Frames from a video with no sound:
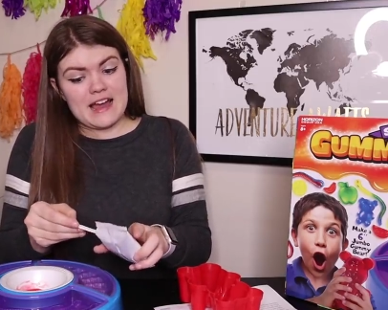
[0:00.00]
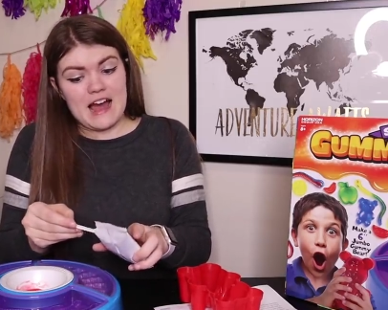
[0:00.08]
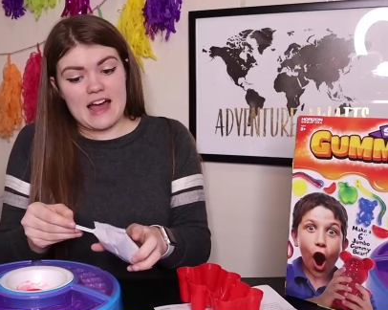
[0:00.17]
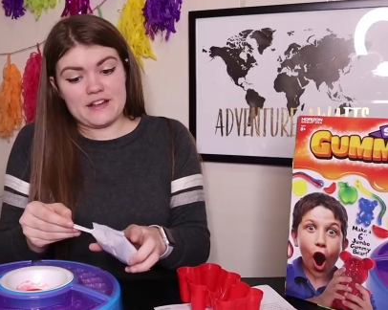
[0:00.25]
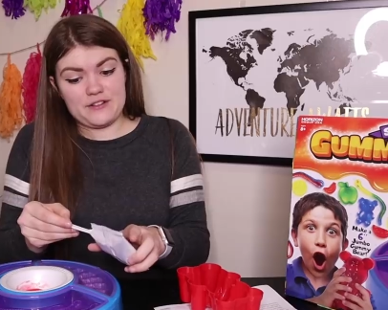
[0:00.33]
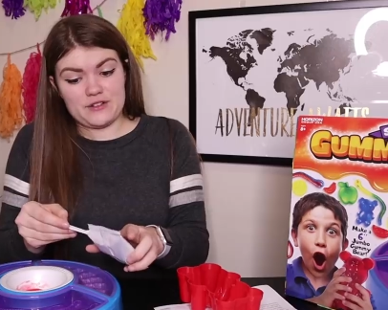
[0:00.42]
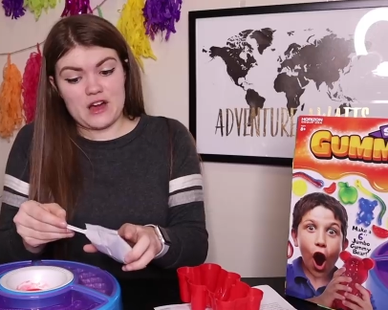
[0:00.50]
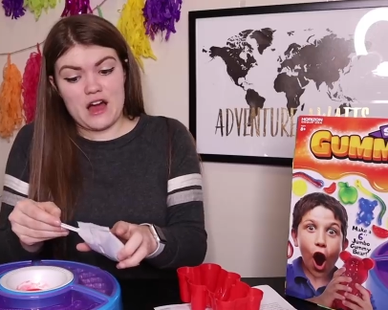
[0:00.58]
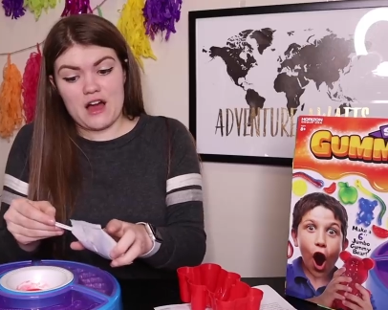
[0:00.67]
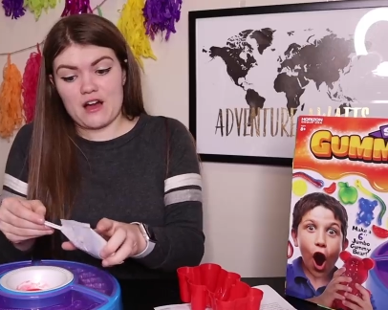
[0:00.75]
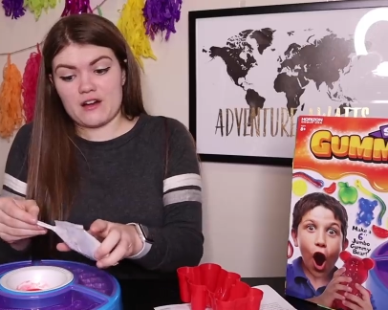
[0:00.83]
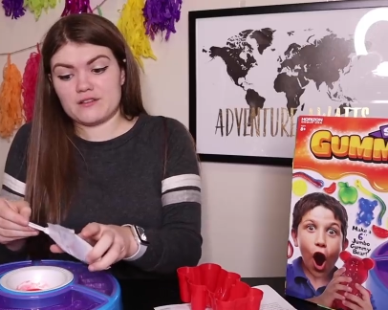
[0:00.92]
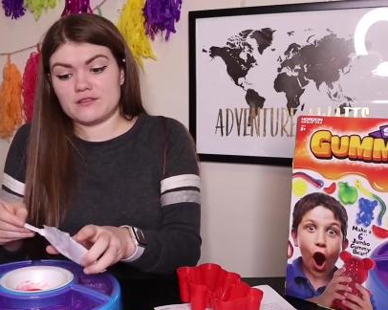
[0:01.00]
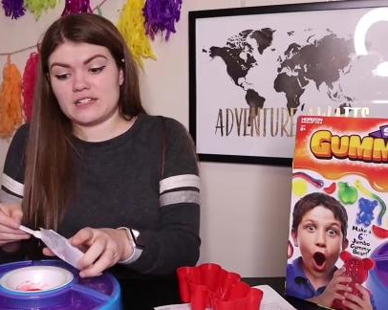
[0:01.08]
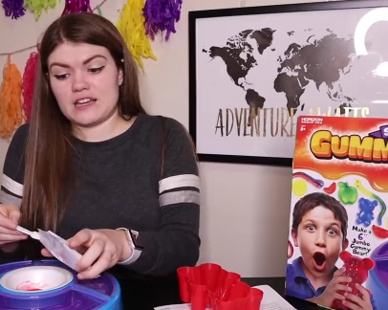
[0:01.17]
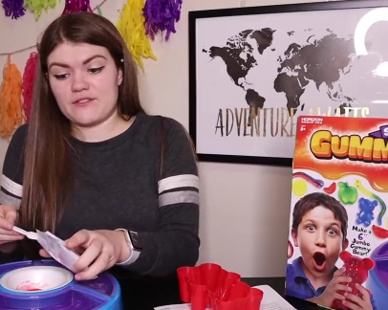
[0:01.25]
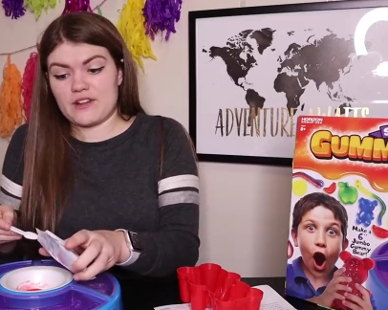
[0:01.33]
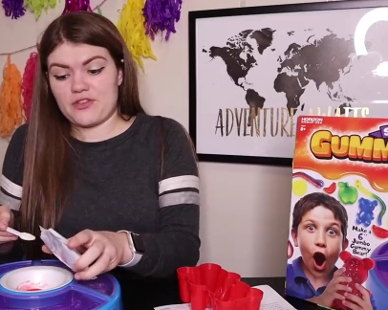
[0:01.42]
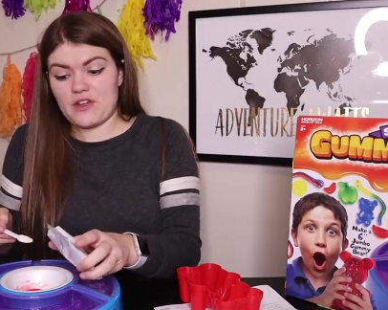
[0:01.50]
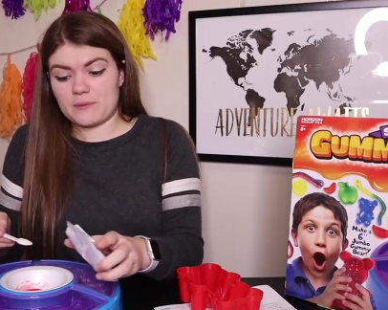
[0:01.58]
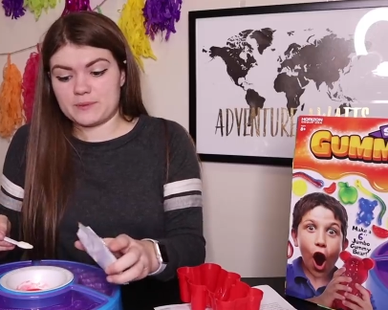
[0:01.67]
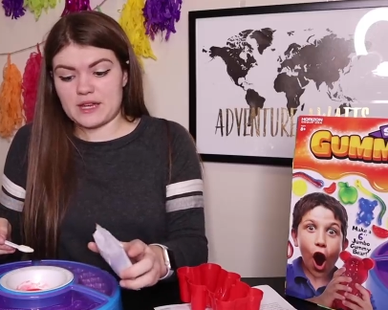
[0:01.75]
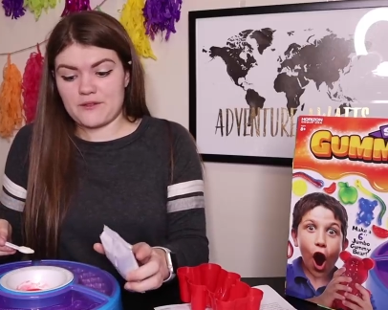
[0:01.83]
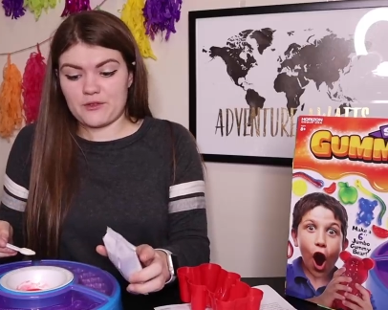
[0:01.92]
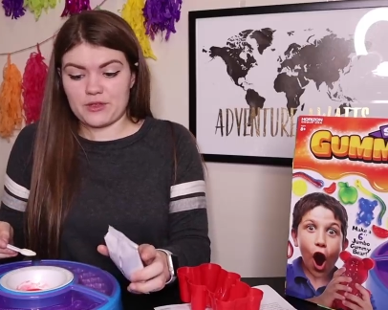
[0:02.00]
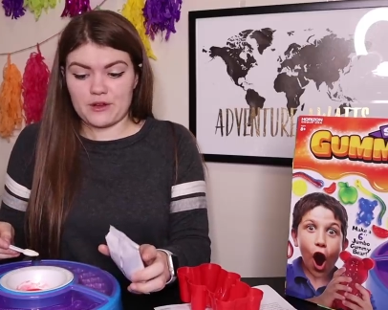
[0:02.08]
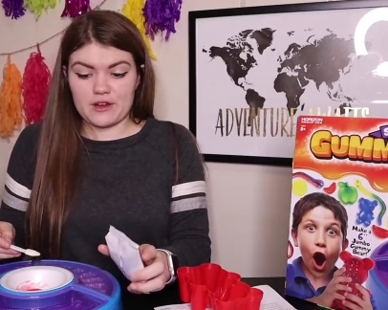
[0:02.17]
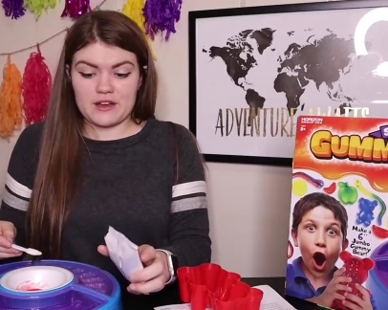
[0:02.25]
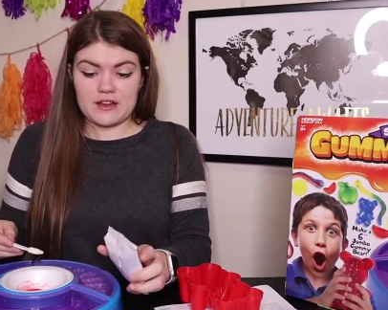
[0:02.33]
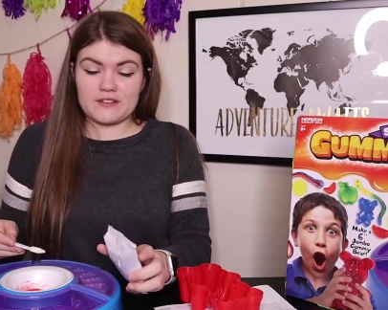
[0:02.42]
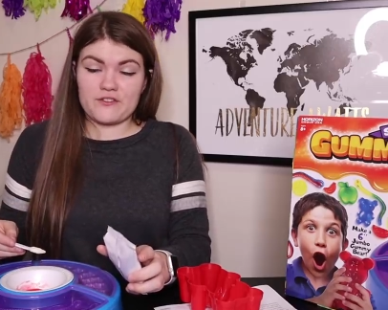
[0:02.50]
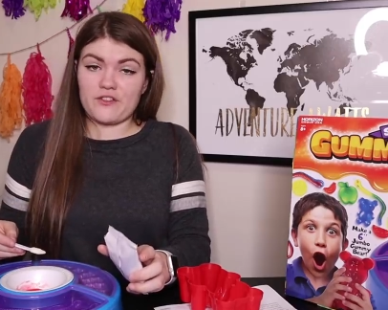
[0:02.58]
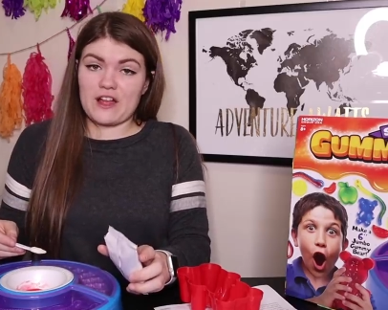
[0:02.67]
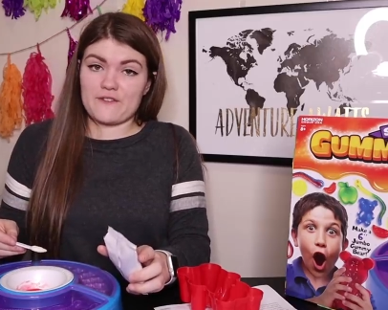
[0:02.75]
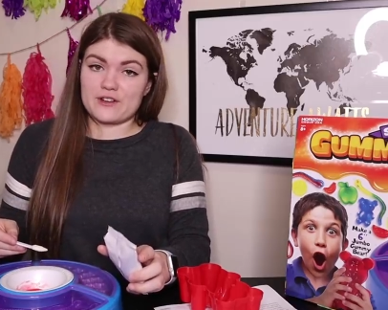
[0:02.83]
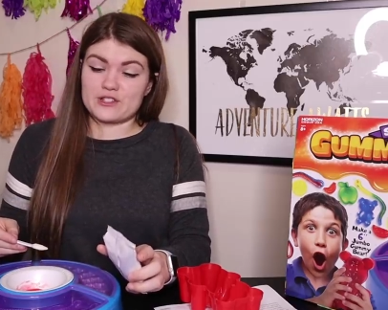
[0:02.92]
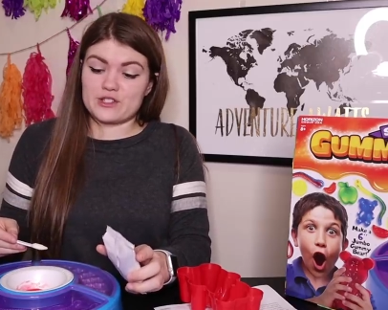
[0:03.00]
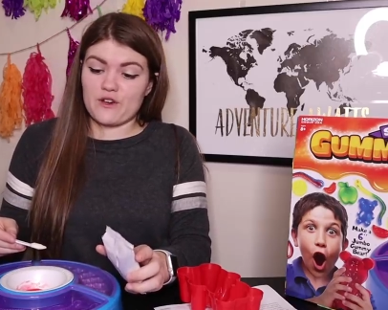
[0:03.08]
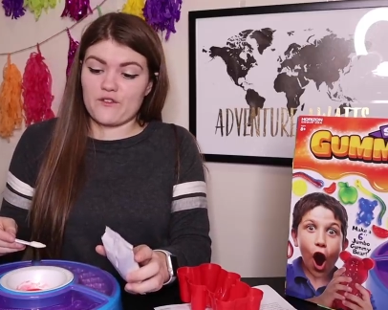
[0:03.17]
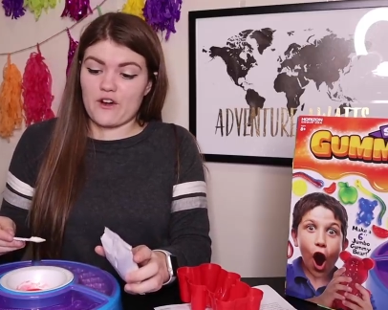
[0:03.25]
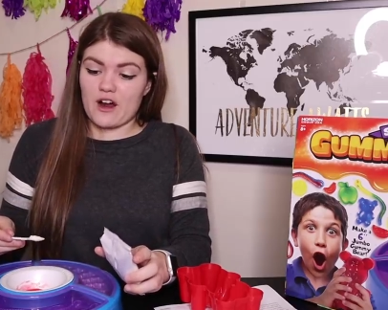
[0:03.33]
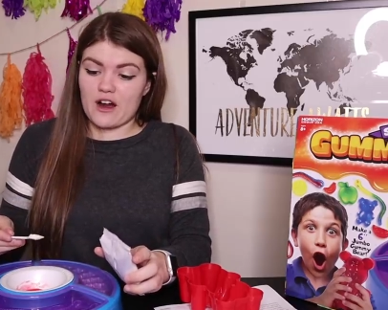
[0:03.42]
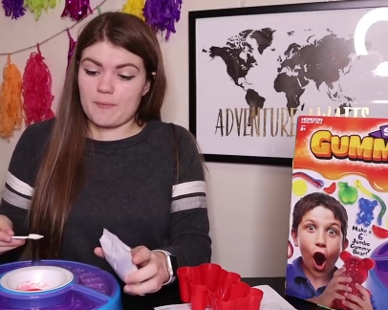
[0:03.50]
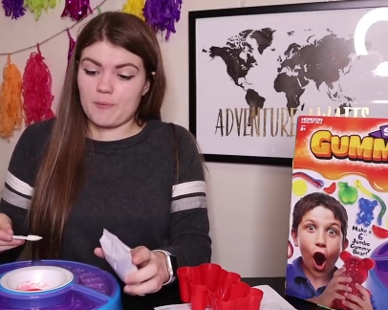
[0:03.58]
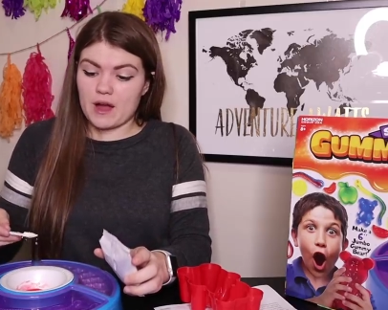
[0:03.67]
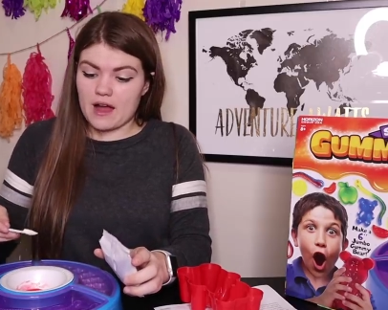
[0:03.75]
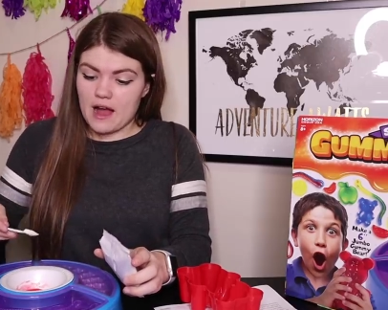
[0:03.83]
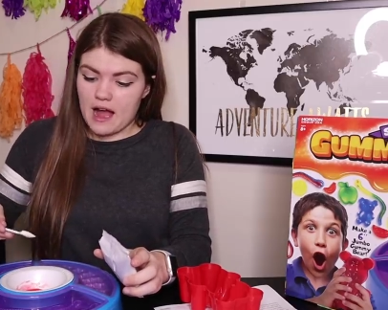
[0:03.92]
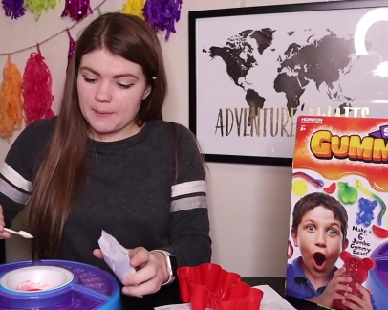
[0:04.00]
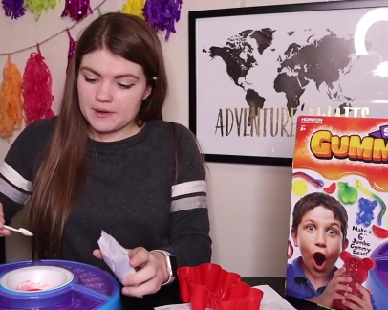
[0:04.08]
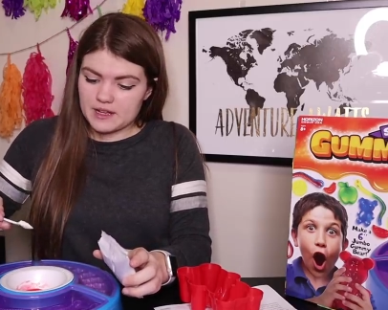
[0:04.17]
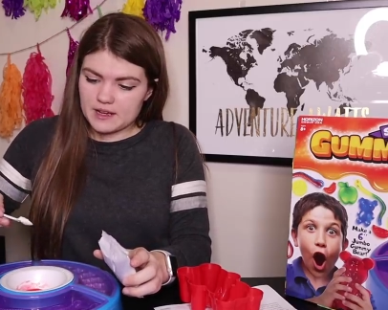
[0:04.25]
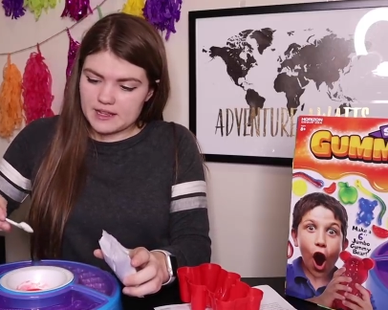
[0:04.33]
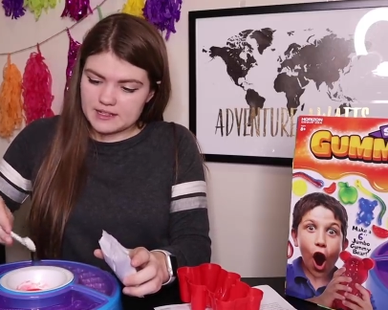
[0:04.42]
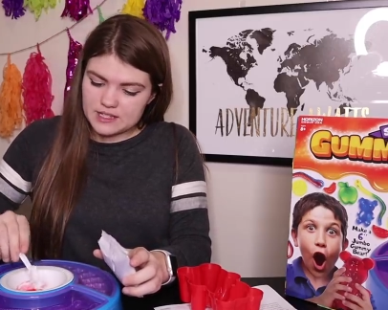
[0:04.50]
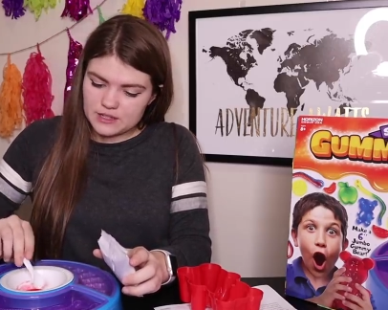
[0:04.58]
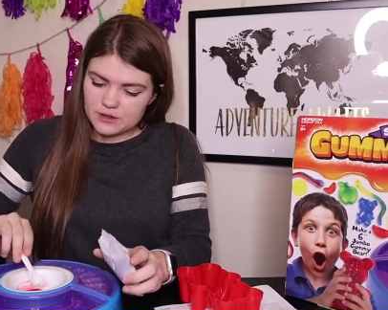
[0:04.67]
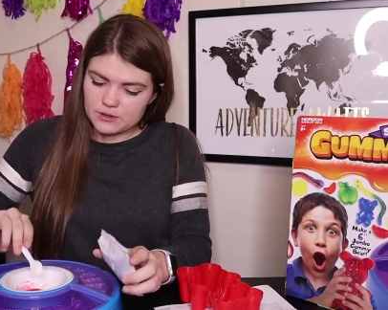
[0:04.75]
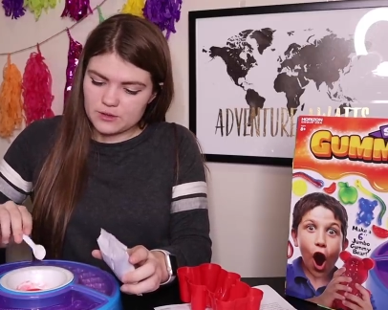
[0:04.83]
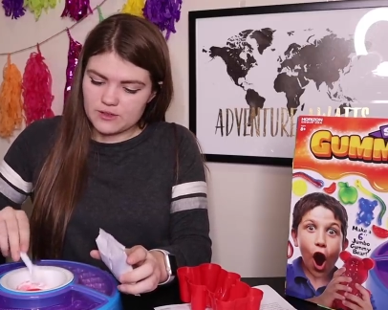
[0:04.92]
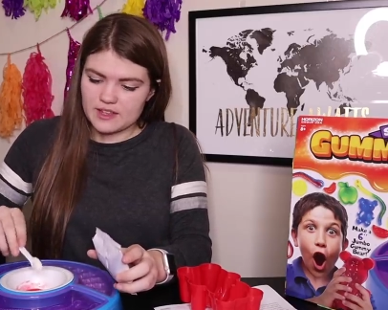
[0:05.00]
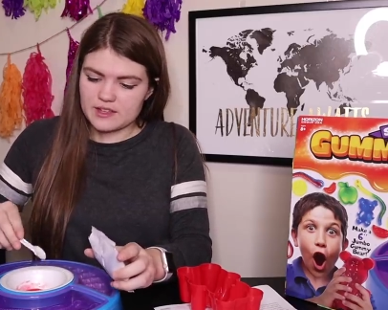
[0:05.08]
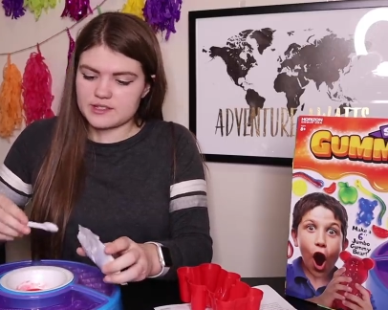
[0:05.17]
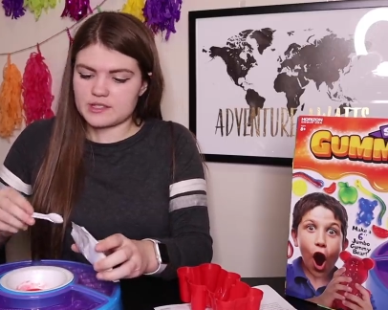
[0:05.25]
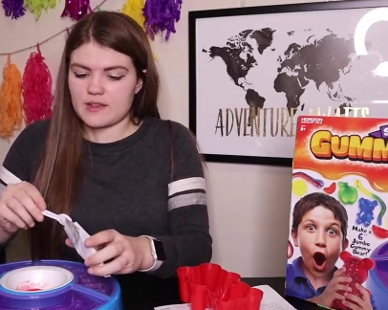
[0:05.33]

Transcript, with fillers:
Speaker 1: I do not give it a thumbs up for the flavor so far, but I'm gonna continue doing this.